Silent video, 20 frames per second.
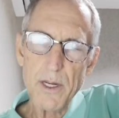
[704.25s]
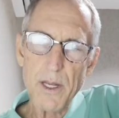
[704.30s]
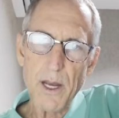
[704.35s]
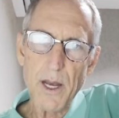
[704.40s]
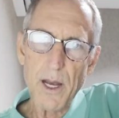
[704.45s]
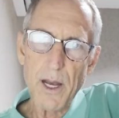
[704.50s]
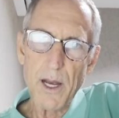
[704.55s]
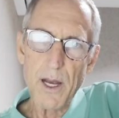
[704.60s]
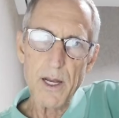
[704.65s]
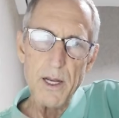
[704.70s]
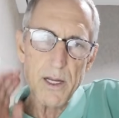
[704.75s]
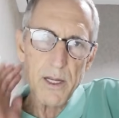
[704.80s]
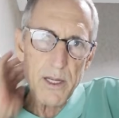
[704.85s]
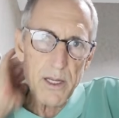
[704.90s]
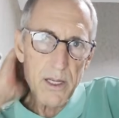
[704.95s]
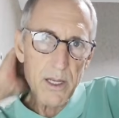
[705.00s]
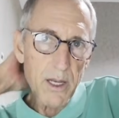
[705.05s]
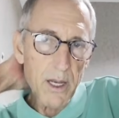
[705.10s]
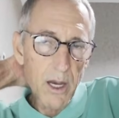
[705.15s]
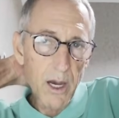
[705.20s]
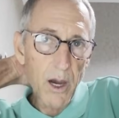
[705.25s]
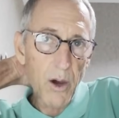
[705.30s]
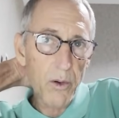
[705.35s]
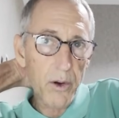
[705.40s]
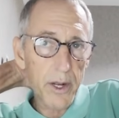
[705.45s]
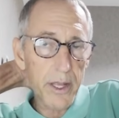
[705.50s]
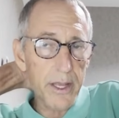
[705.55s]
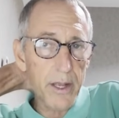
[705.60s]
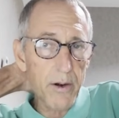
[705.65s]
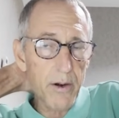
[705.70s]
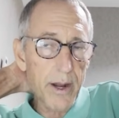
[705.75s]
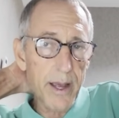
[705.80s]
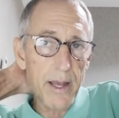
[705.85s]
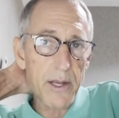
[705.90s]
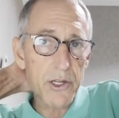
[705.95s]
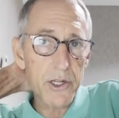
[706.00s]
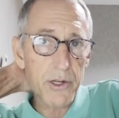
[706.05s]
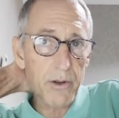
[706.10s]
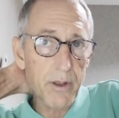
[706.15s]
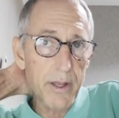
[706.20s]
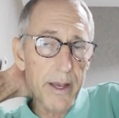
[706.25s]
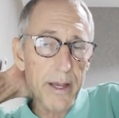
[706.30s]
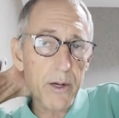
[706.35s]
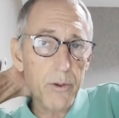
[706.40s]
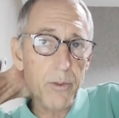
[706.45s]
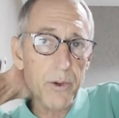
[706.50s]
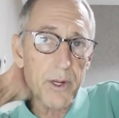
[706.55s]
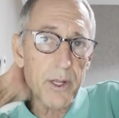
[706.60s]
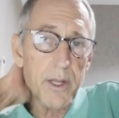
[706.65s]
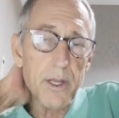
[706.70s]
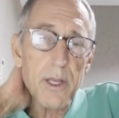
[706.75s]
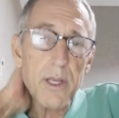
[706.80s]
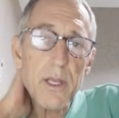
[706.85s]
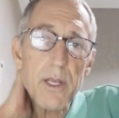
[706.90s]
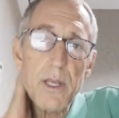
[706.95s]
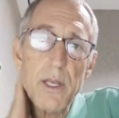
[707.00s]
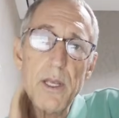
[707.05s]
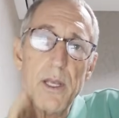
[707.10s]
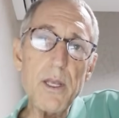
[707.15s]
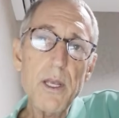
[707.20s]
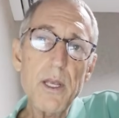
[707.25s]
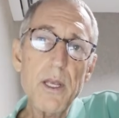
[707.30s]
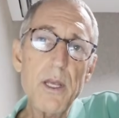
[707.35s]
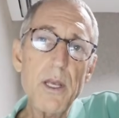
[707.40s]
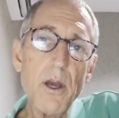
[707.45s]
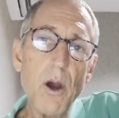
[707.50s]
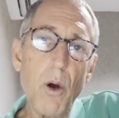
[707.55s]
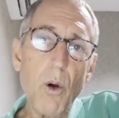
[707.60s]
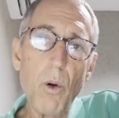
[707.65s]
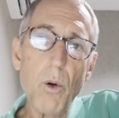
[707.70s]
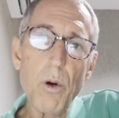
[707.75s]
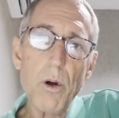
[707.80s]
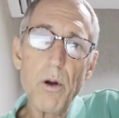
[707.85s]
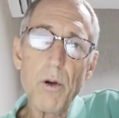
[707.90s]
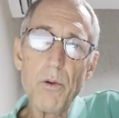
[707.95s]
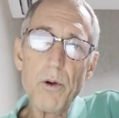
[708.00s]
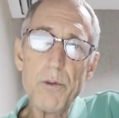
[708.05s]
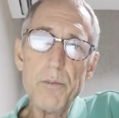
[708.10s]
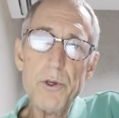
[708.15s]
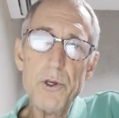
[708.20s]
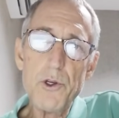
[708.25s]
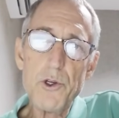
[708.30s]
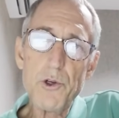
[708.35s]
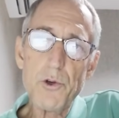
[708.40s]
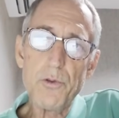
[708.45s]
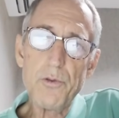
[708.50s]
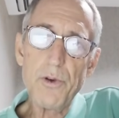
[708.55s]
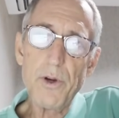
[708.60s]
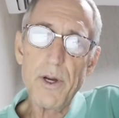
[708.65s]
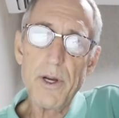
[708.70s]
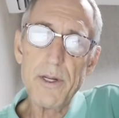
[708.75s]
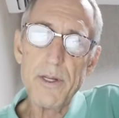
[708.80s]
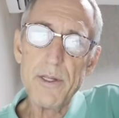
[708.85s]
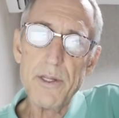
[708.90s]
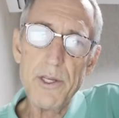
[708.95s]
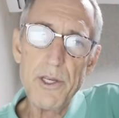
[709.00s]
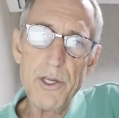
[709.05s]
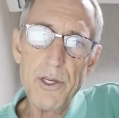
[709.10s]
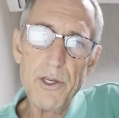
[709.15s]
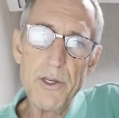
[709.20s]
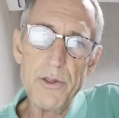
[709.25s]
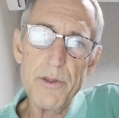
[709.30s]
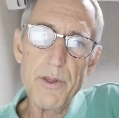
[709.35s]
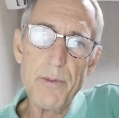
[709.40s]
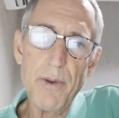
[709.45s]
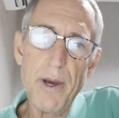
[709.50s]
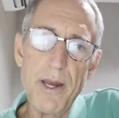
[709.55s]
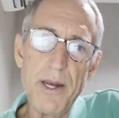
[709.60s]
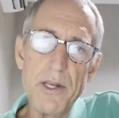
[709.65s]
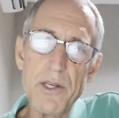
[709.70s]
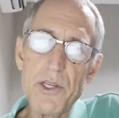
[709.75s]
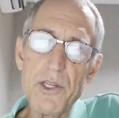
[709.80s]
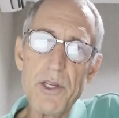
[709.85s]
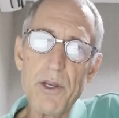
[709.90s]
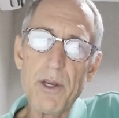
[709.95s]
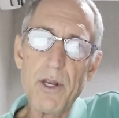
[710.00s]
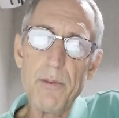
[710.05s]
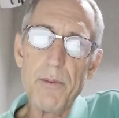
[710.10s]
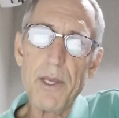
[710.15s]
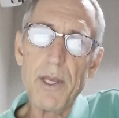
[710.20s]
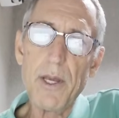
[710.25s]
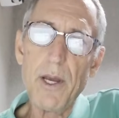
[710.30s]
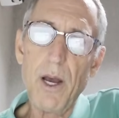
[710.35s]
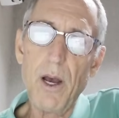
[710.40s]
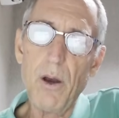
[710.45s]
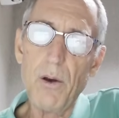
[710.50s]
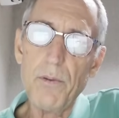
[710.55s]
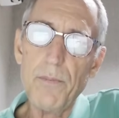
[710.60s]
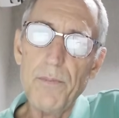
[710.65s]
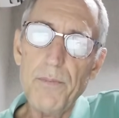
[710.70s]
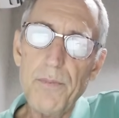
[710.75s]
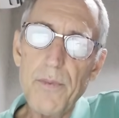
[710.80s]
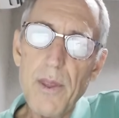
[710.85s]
on an international equity or on a mutual fund. The money's still going to be gone.